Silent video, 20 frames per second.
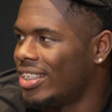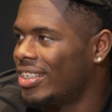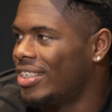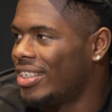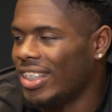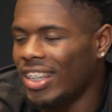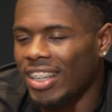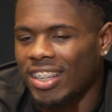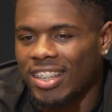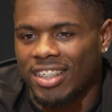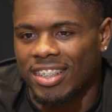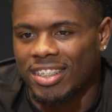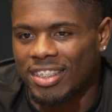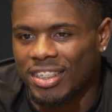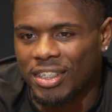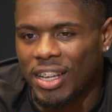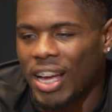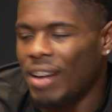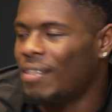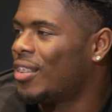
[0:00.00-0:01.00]
Yeah,
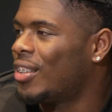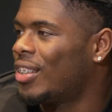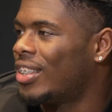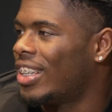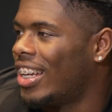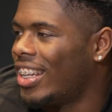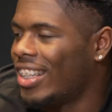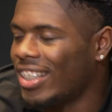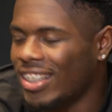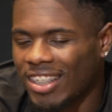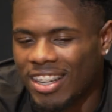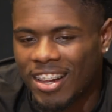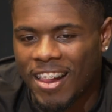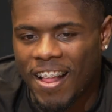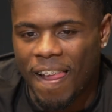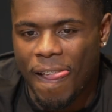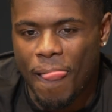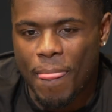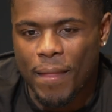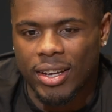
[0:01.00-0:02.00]
you have no
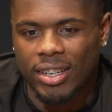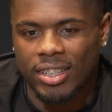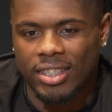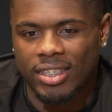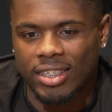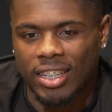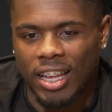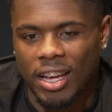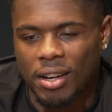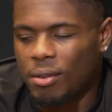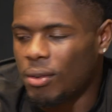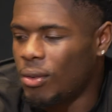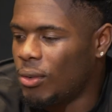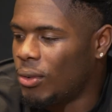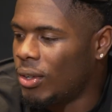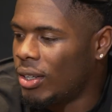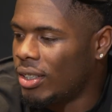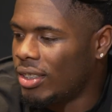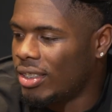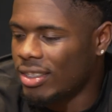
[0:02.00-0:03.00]

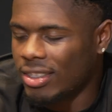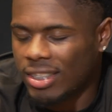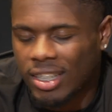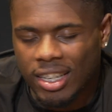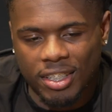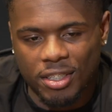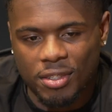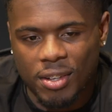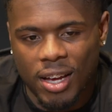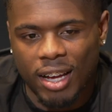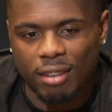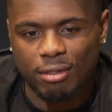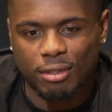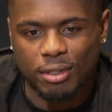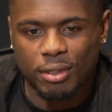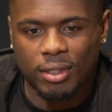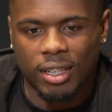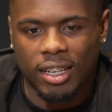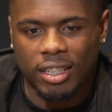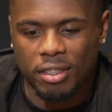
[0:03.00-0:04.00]
Like you have
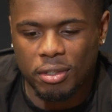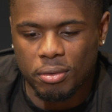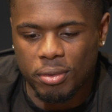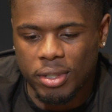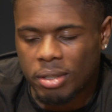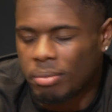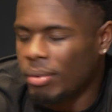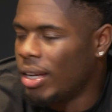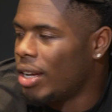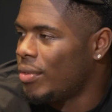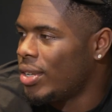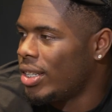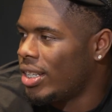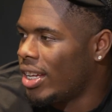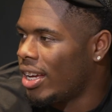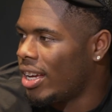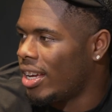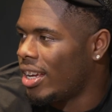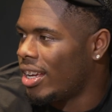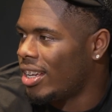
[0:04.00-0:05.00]
to, like, you with them every
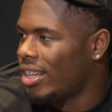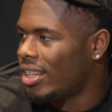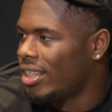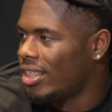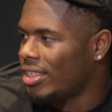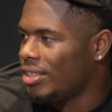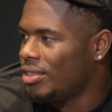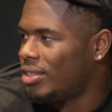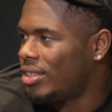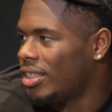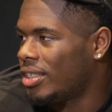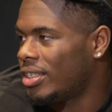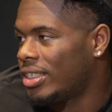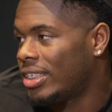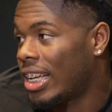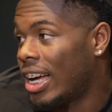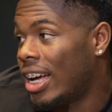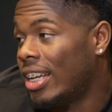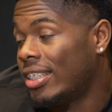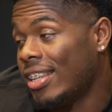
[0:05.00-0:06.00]
day. You see
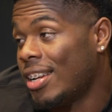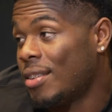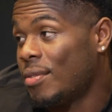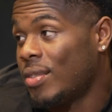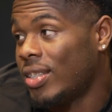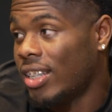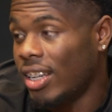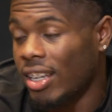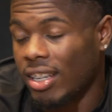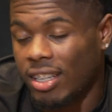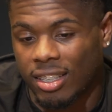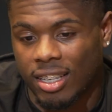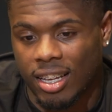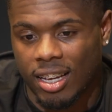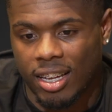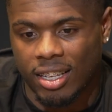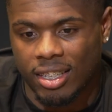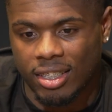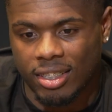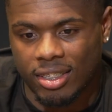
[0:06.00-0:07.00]
these guys every day.
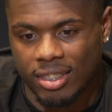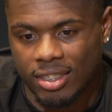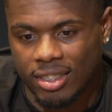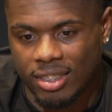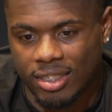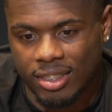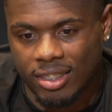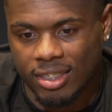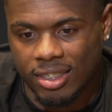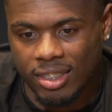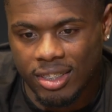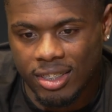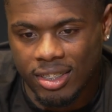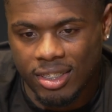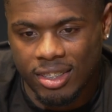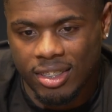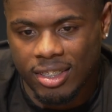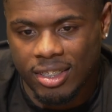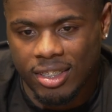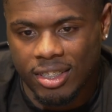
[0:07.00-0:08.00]
Like,
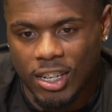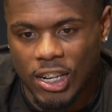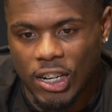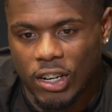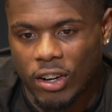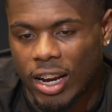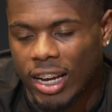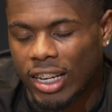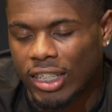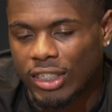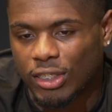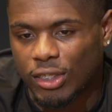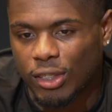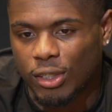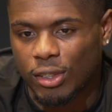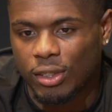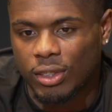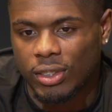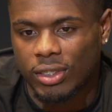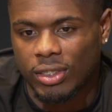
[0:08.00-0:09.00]
y'all cracking
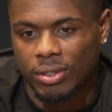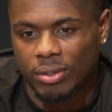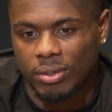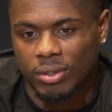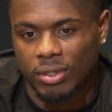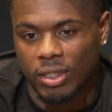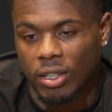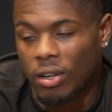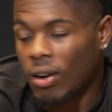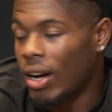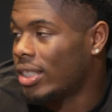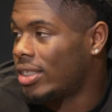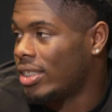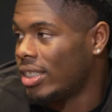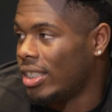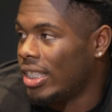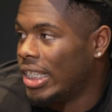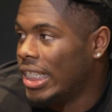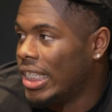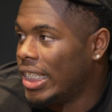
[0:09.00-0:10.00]
jokes, go out
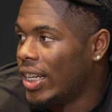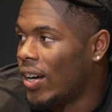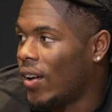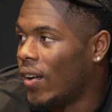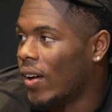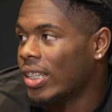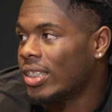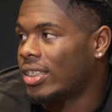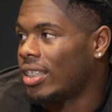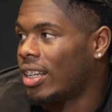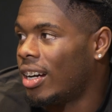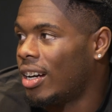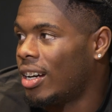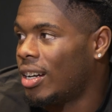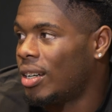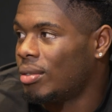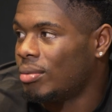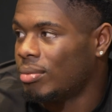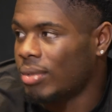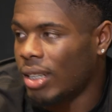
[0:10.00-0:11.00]
to eat all the
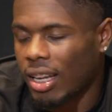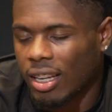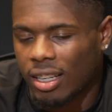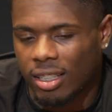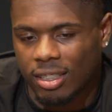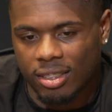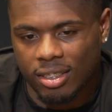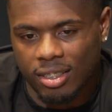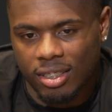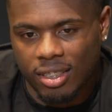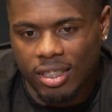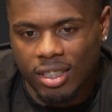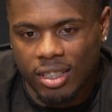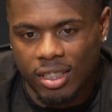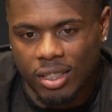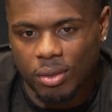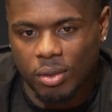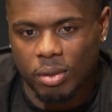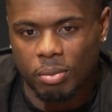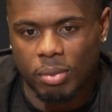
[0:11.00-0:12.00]
time. Like,
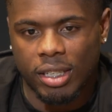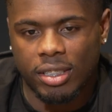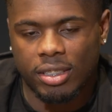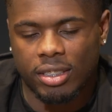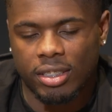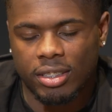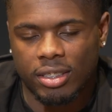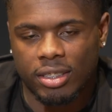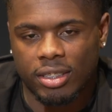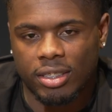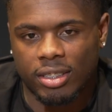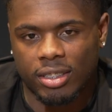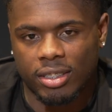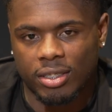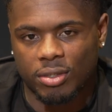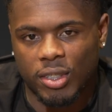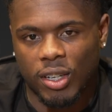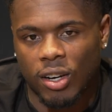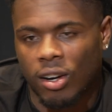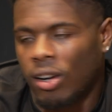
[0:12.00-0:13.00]
we basically
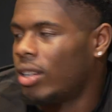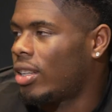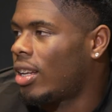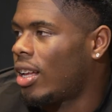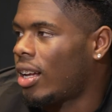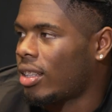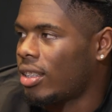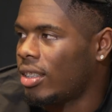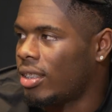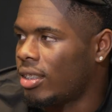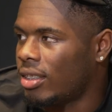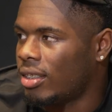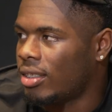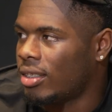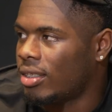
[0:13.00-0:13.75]
we all locked in